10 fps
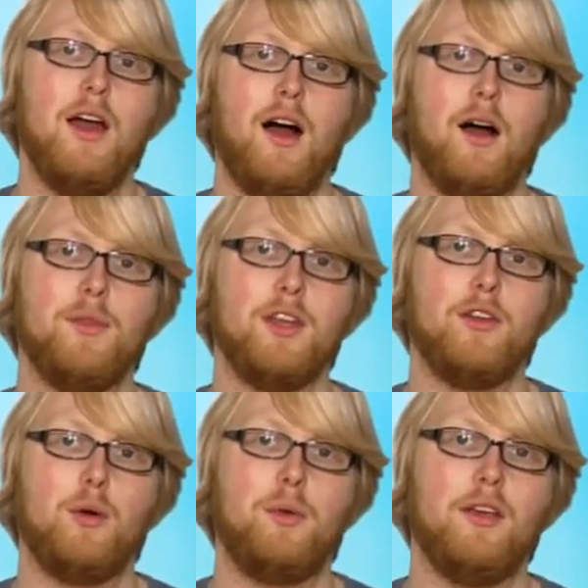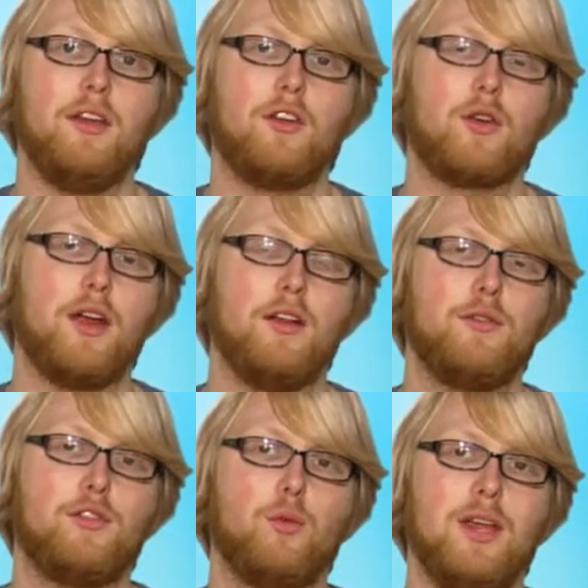the Adobe
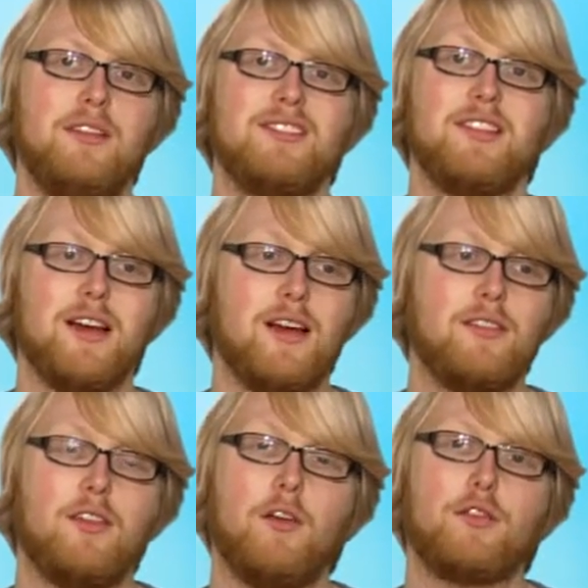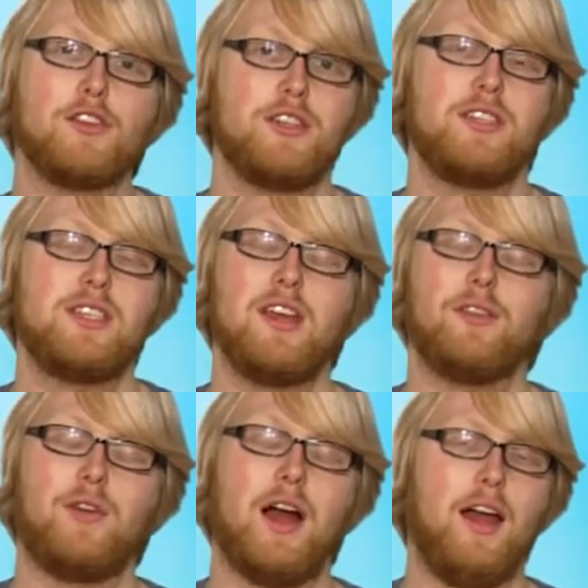Creative Suite. The version
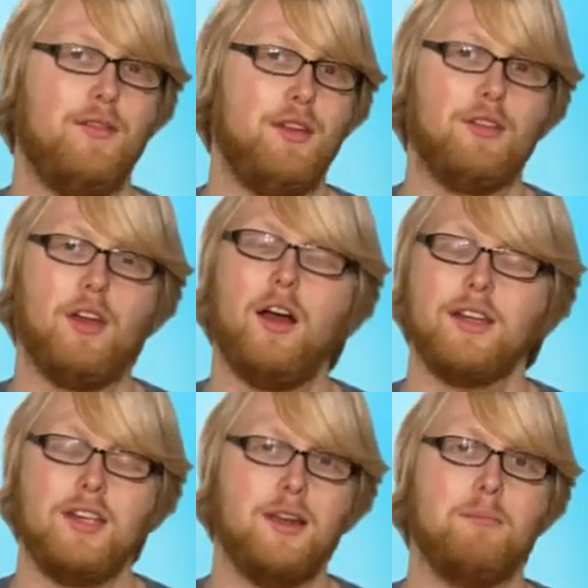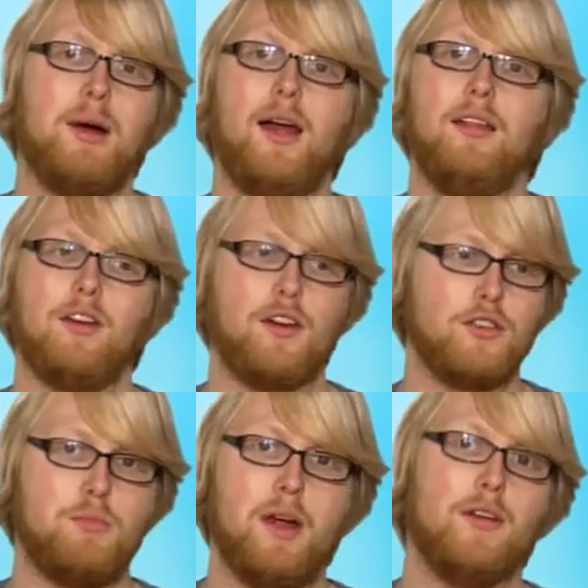CS5 is, again, by and
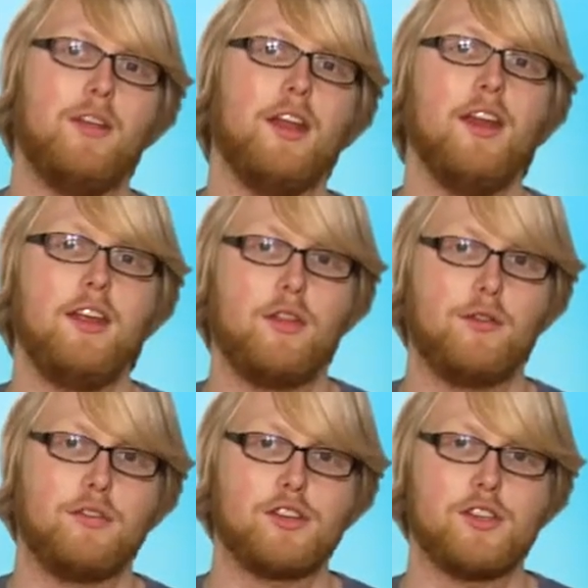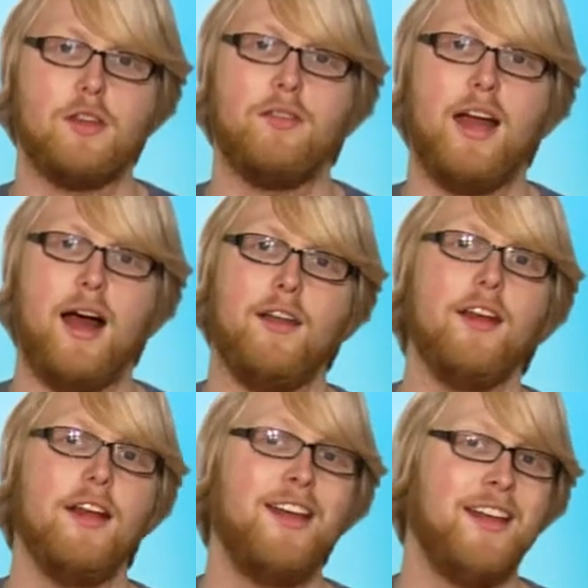large better than any other version they've had.
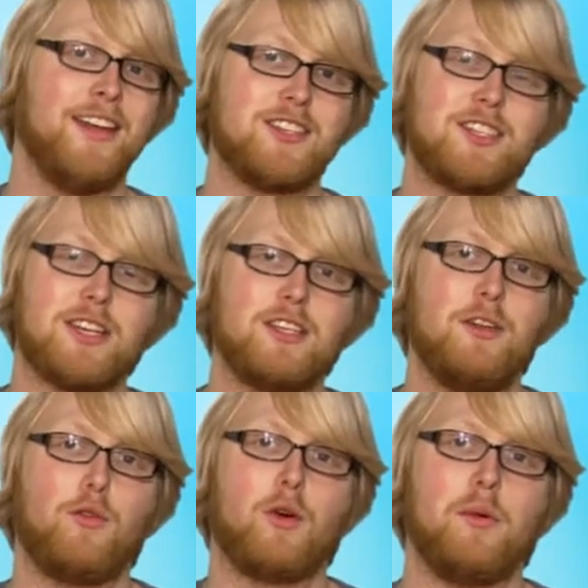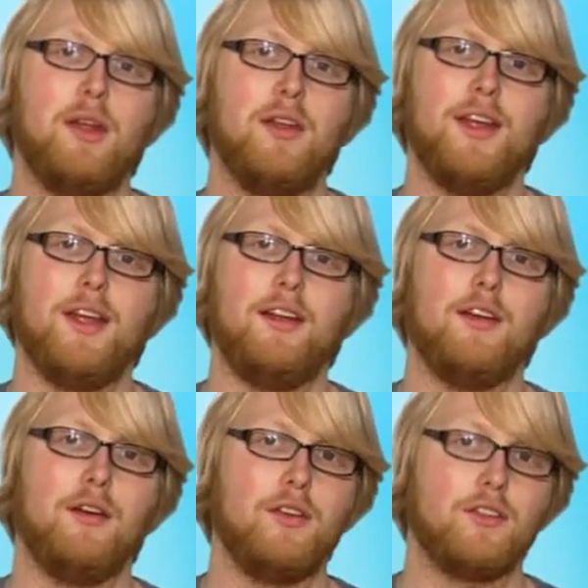It's 64-bit
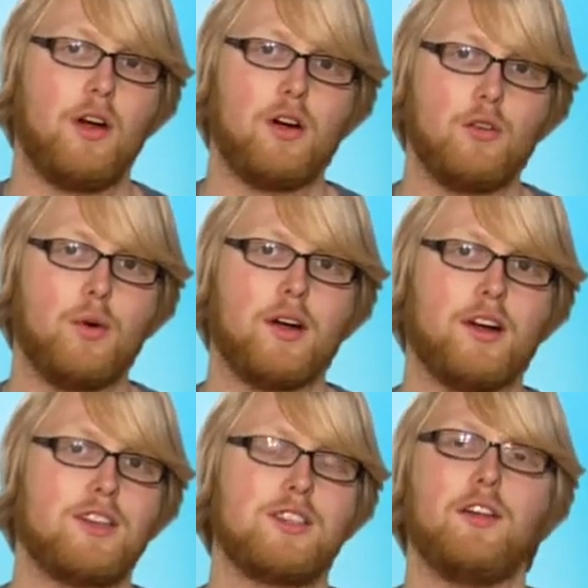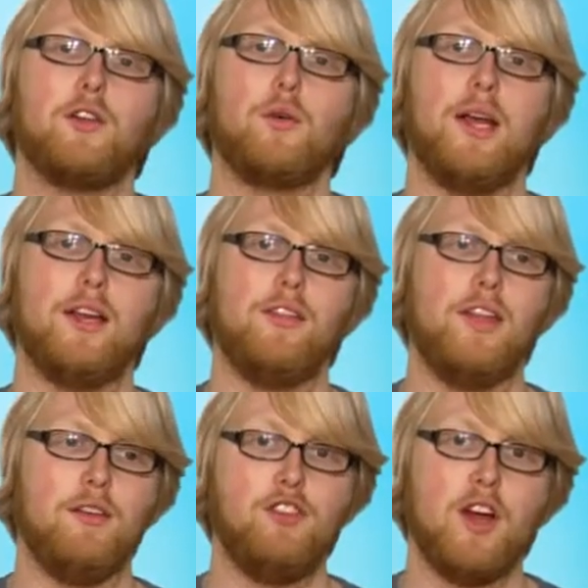native, it's hardware accelerated.
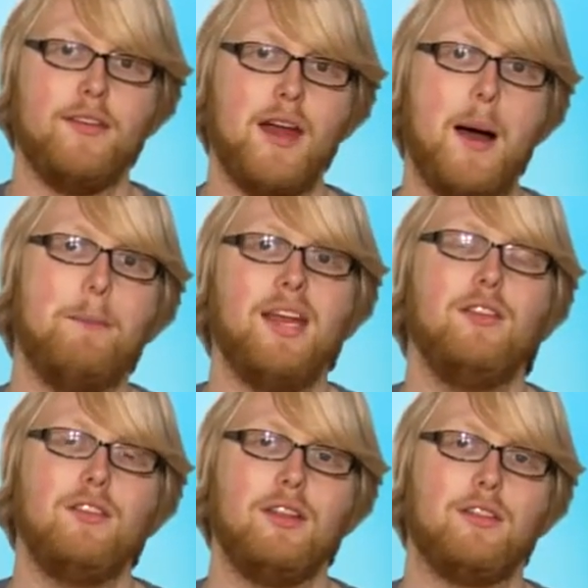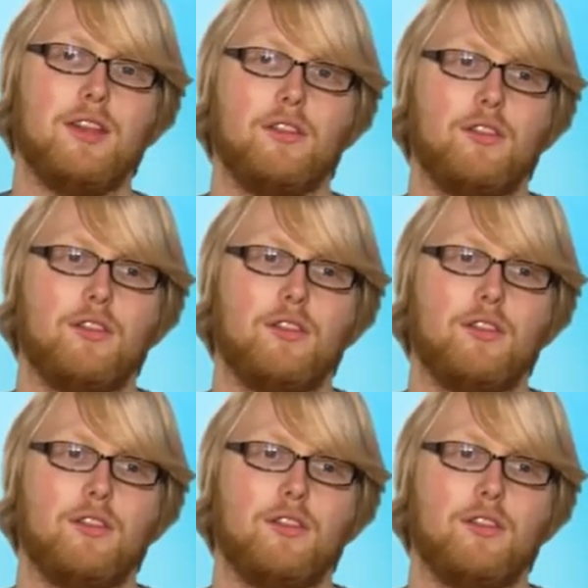They've done amazing things